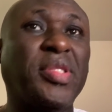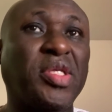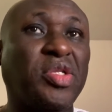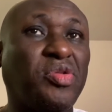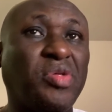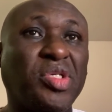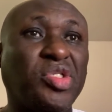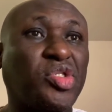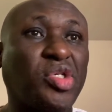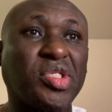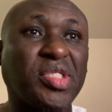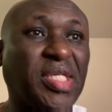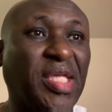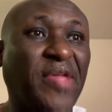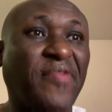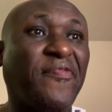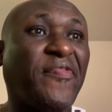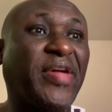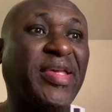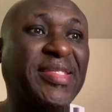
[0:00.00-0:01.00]
they do is just
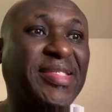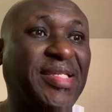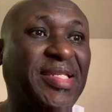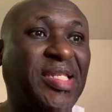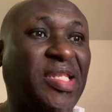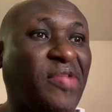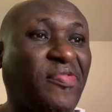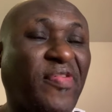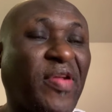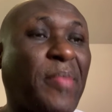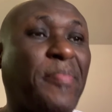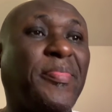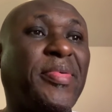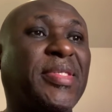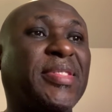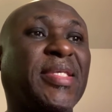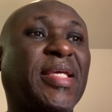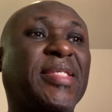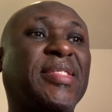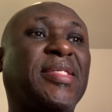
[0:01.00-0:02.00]
invest in different
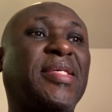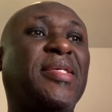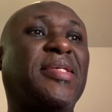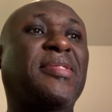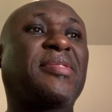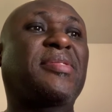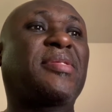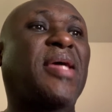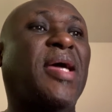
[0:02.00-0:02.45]
businesses,